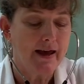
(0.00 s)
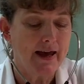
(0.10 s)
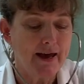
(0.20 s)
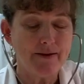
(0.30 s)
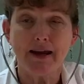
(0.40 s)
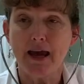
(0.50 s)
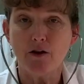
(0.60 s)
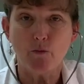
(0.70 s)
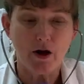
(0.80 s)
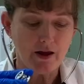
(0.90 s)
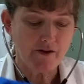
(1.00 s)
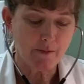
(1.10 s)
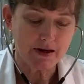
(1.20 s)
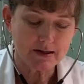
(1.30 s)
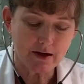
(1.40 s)
And again, while I've got
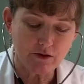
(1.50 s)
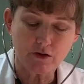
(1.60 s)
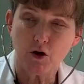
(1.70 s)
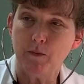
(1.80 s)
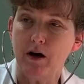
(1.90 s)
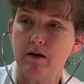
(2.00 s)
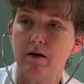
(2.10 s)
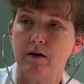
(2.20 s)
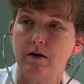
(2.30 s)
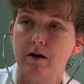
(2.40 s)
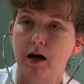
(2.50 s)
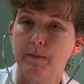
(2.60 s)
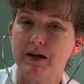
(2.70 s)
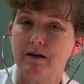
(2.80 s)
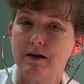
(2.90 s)
my stethoscope on, I'm
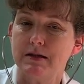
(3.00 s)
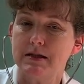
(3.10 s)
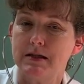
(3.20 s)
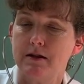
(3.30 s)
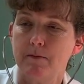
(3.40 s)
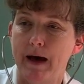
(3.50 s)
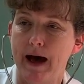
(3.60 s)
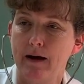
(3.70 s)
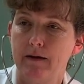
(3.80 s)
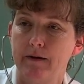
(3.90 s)
going to listen to the back